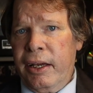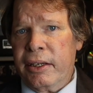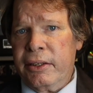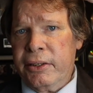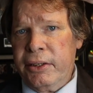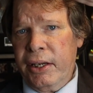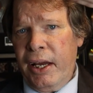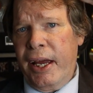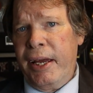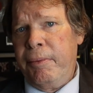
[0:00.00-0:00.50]
a
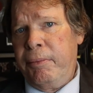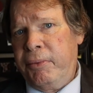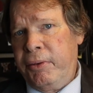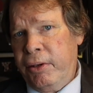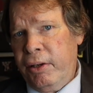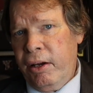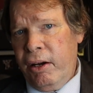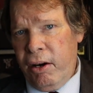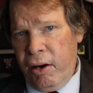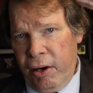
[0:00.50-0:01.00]
typed
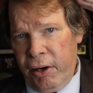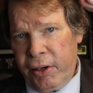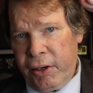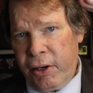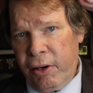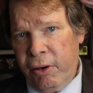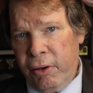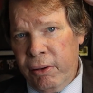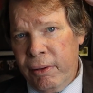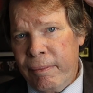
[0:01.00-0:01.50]

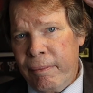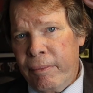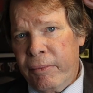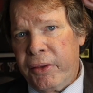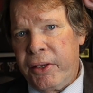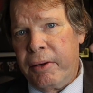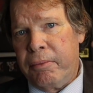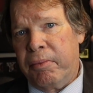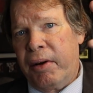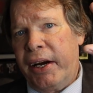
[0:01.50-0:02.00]
article
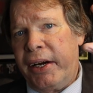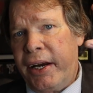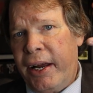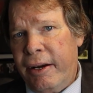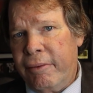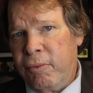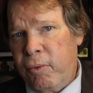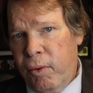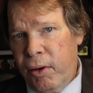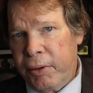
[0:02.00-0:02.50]
that might
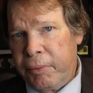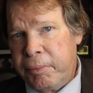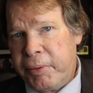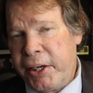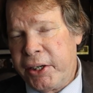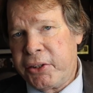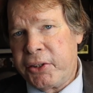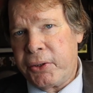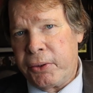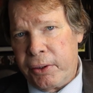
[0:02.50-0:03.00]
have one
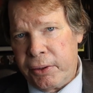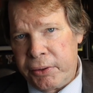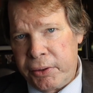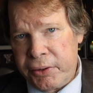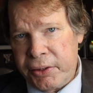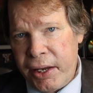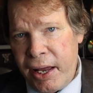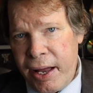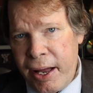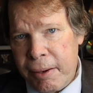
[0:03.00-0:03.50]
picture on the
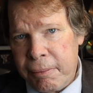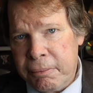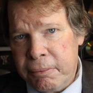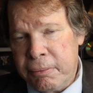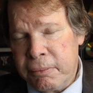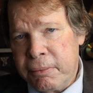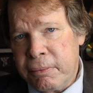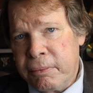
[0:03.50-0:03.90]
top.